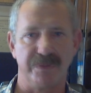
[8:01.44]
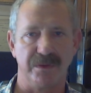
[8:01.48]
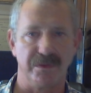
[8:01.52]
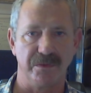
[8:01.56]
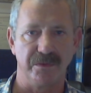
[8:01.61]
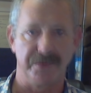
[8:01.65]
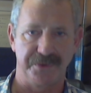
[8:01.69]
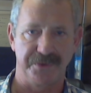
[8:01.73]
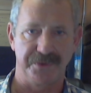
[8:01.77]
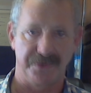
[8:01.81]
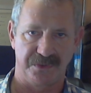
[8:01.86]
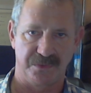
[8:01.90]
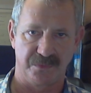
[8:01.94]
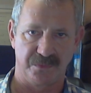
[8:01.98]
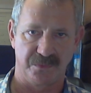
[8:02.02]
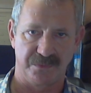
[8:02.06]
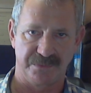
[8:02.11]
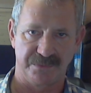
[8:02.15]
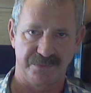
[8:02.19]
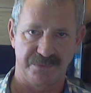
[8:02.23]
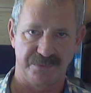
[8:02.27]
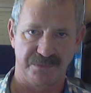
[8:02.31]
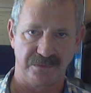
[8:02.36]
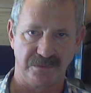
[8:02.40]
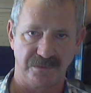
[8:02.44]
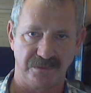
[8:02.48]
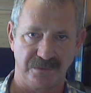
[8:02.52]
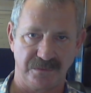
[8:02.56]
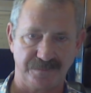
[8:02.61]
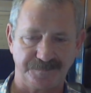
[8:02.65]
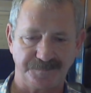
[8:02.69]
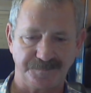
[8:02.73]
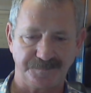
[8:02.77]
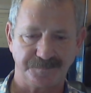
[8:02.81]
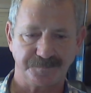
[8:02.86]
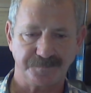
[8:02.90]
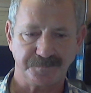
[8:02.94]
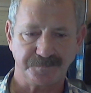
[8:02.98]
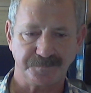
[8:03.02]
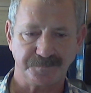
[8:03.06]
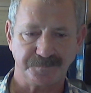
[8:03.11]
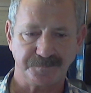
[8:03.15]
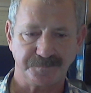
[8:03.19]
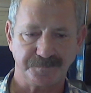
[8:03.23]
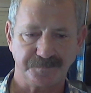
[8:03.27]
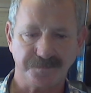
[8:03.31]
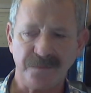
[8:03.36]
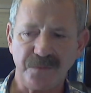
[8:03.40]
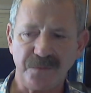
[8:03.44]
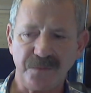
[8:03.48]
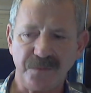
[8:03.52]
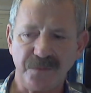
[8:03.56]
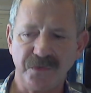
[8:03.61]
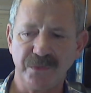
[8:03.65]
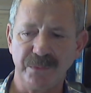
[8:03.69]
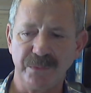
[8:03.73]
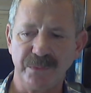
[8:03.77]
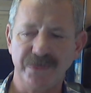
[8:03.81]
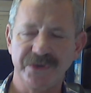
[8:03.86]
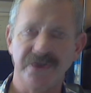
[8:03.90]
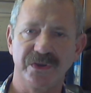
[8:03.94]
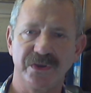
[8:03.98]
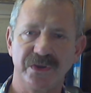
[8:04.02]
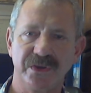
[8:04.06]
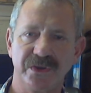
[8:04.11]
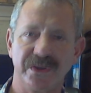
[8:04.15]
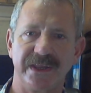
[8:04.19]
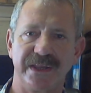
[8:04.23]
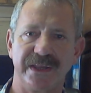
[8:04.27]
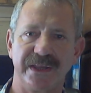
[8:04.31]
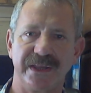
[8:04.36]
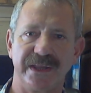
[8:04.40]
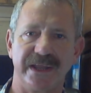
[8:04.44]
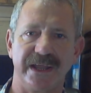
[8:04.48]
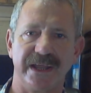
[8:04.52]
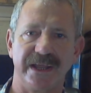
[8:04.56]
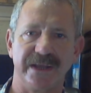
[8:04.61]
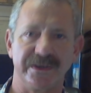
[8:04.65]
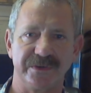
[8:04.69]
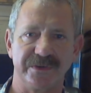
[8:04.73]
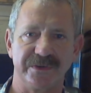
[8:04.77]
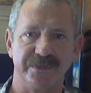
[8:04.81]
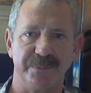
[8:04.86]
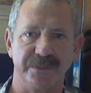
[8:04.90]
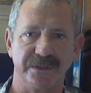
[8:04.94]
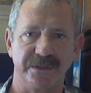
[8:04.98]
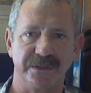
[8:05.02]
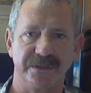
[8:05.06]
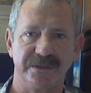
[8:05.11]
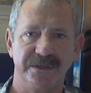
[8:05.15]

3/4 bowl, to make sure that the layer is built